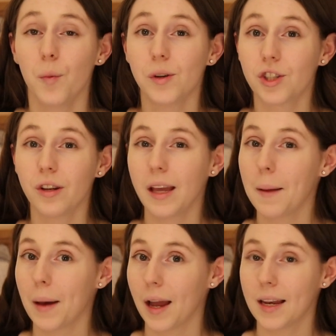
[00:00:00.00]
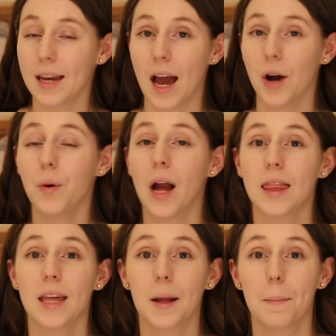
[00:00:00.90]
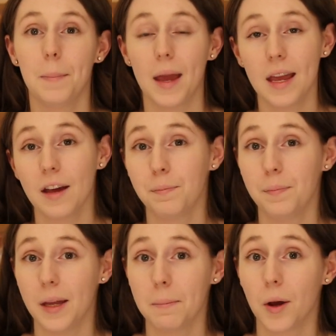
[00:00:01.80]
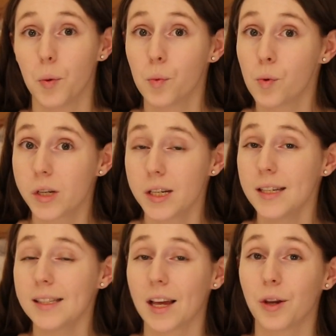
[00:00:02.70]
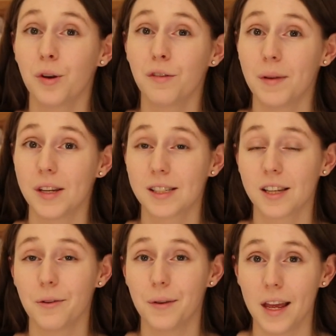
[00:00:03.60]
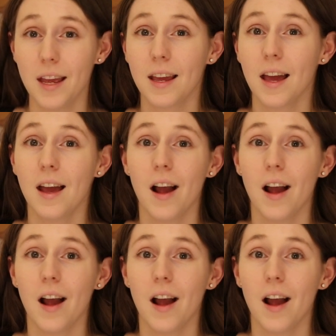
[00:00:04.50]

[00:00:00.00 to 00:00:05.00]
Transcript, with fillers: which looking back now, I think may have been my waters and could have been a slow leak.